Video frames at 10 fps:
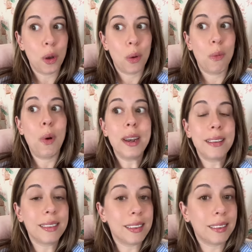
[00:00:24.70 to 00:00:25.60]
what
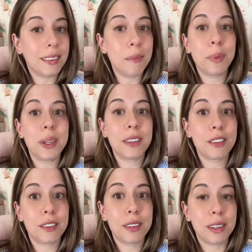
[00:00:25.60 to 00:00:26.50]
is the
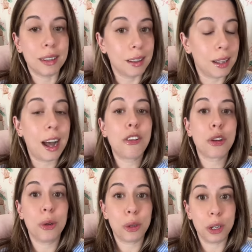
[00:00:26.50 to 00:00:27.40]
simplest
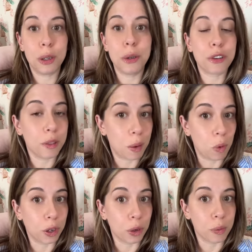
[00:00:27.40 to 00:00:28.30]
logical conclusion that
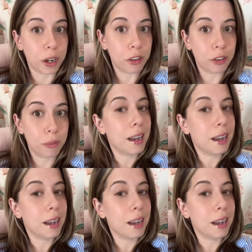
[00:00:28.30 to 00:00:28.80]
one could reach?